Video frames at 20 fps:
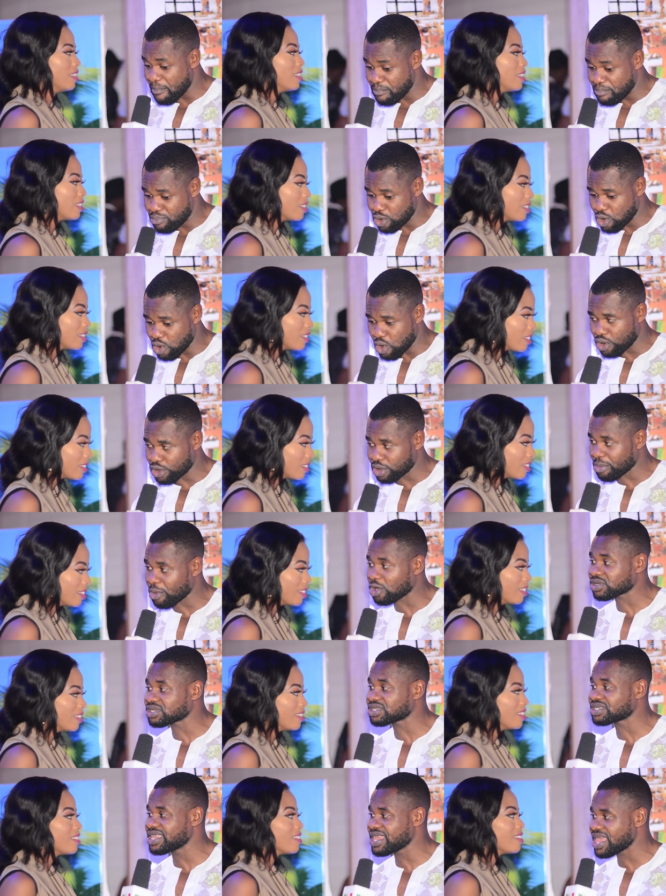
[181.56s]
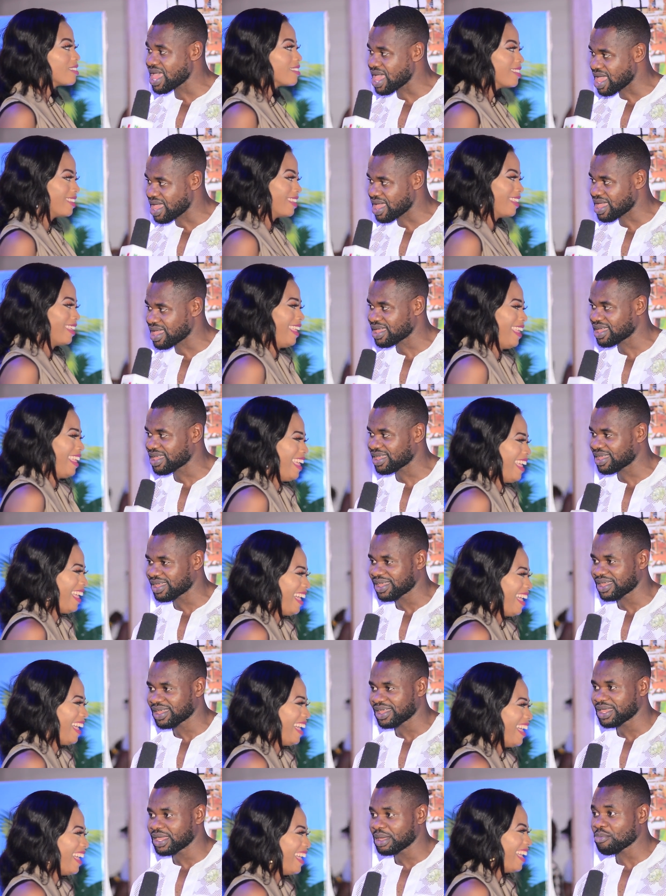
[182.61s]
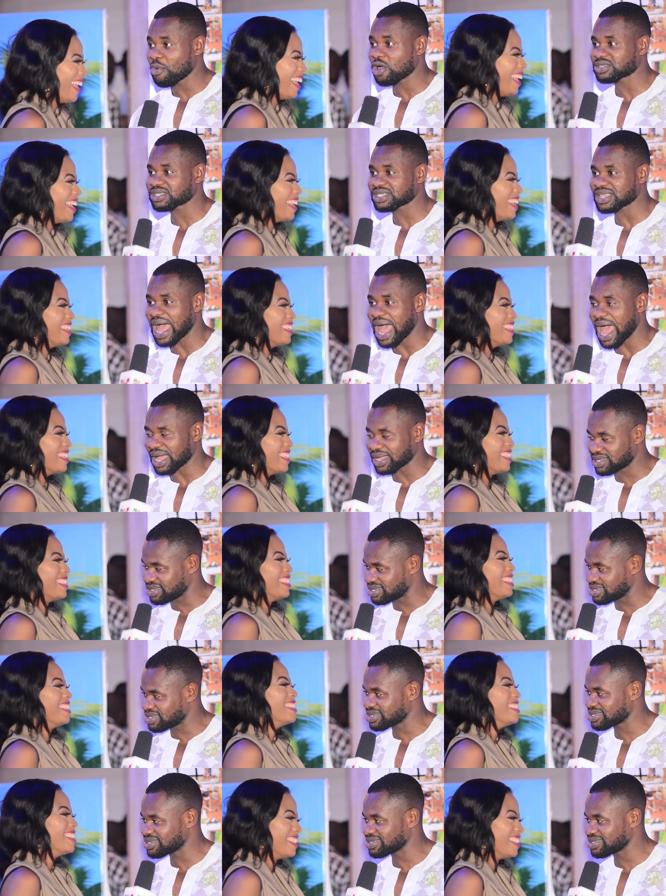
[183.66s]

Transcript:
Speaker 1: blow, he must hear. He must act.